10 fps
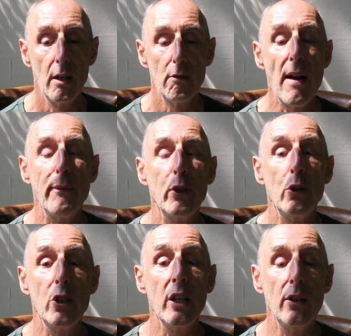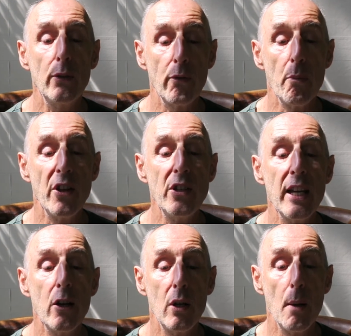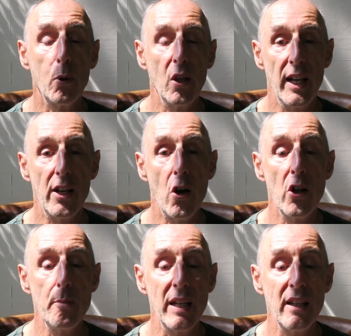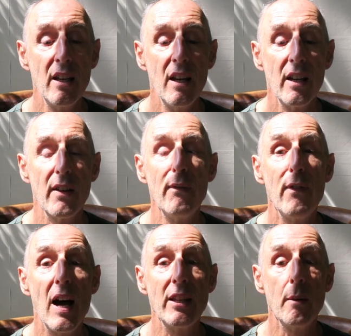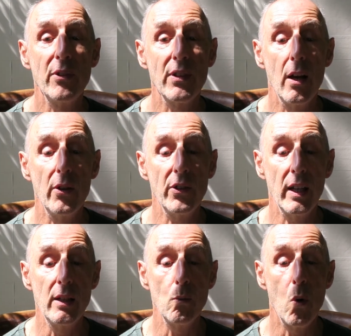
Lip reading: Refugees from the neoliberal economy can find themselves in